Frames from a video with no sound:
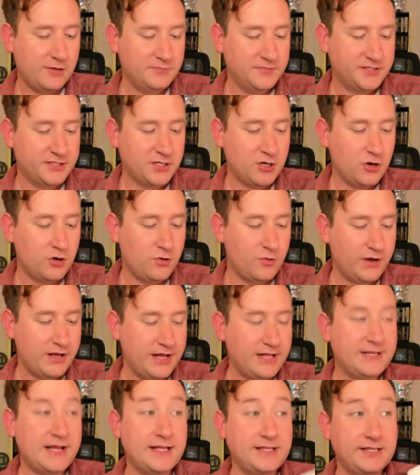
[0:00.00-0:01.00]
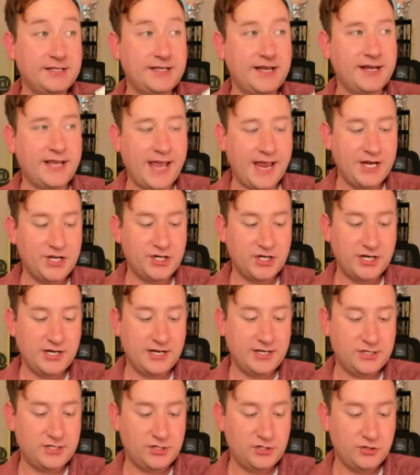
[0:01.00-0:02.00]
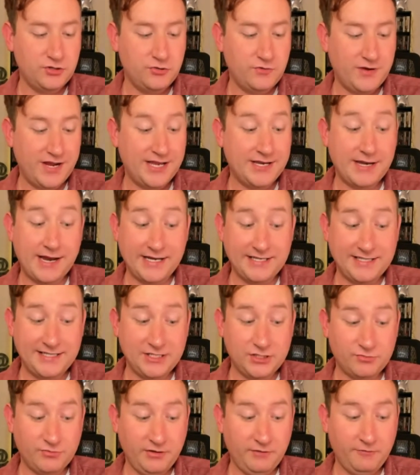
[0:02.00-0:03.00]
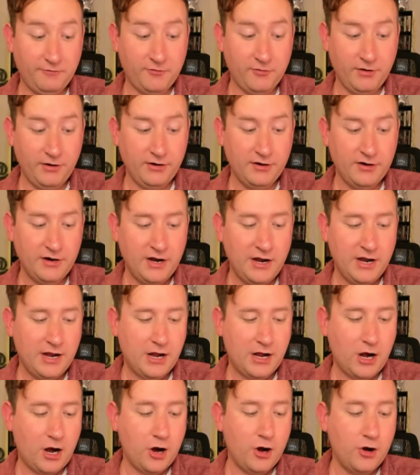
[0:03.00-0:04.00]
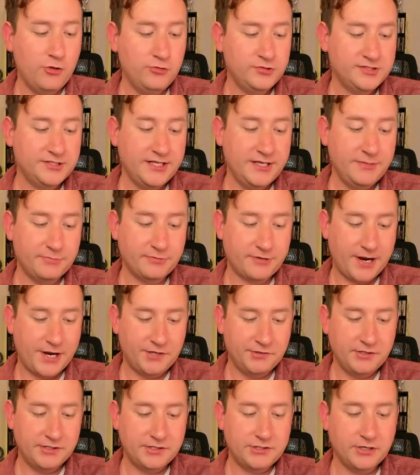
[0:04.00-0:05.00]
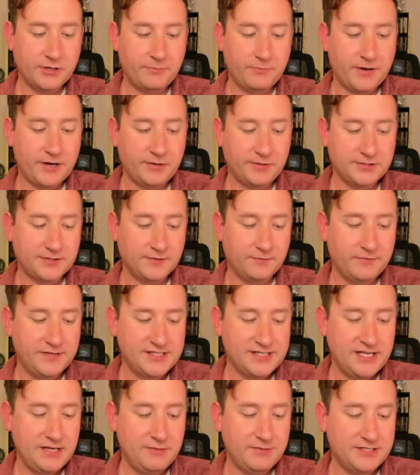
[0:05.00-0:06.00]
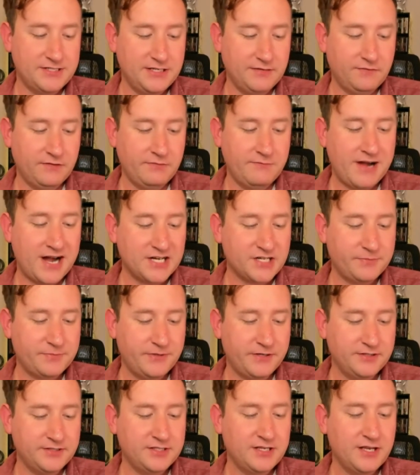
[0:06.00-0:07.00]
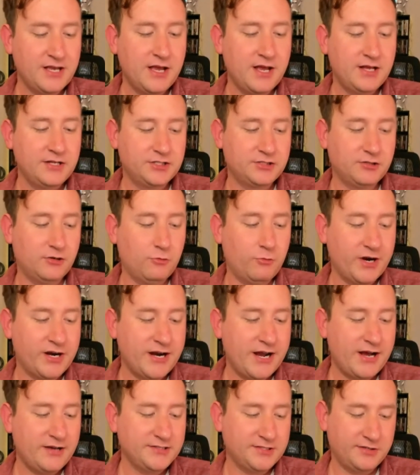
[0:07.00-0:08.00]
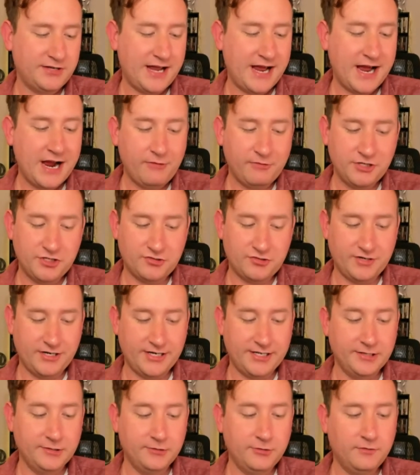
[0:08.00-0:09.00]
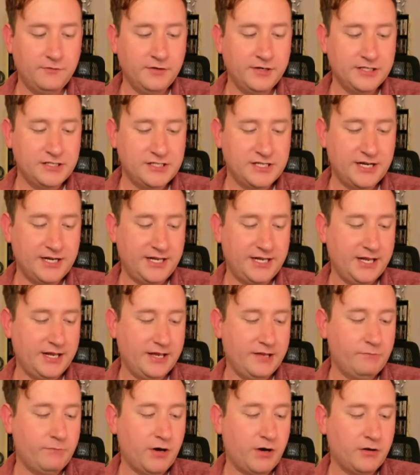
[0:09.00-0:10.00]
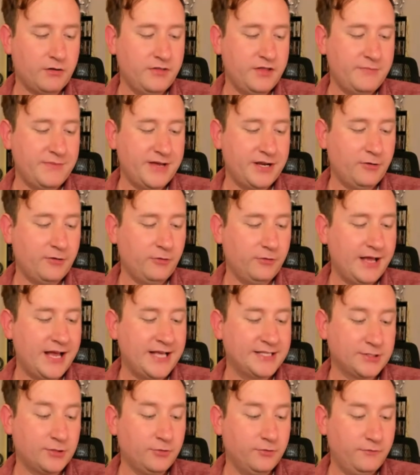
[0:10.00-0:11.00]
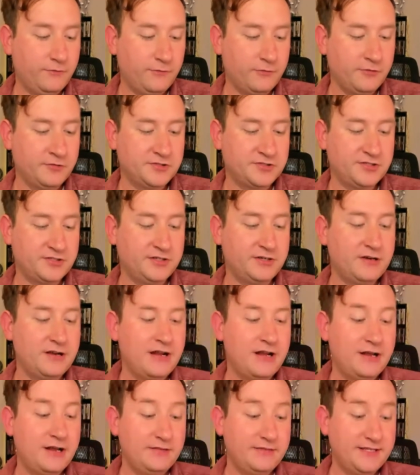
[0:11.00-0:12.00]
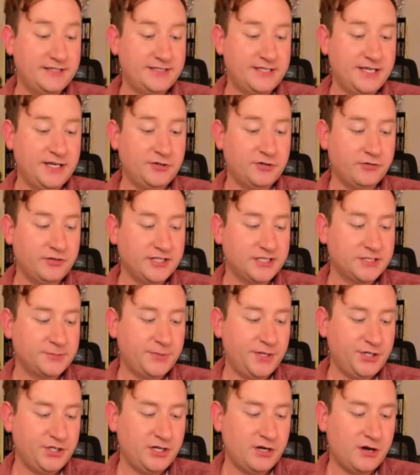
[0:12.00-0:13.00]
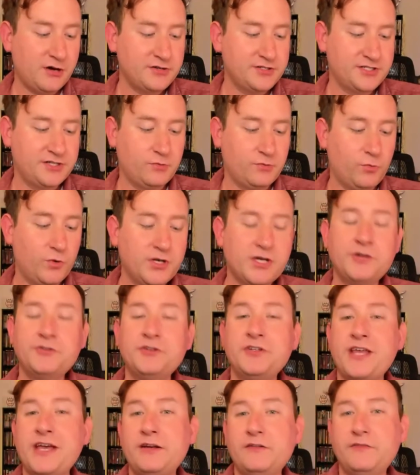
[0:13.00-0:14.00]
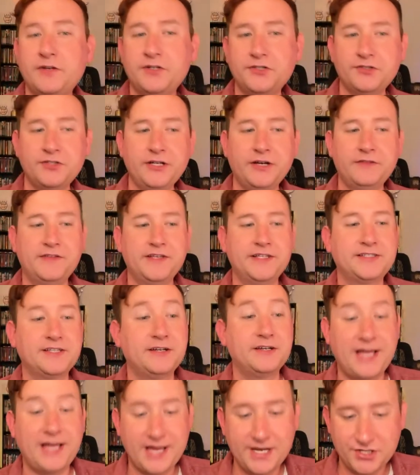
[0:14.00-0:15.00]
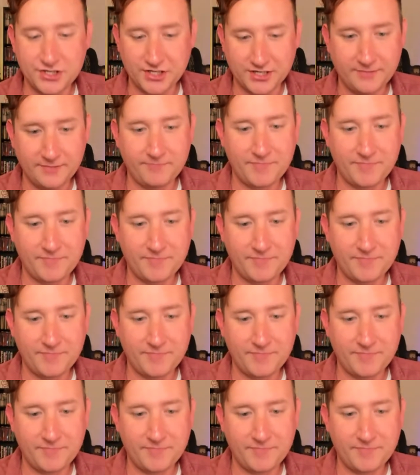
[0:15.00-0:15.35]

So it's a dedication to, in 1924, Owsley Brown took barrels of whiskey with different mash bills to a warehouse on Howard Street in Louisville, Kentucky, and bottled them as Old Forester. This 10-year-old expression honors the 100th anniversary of this occasion.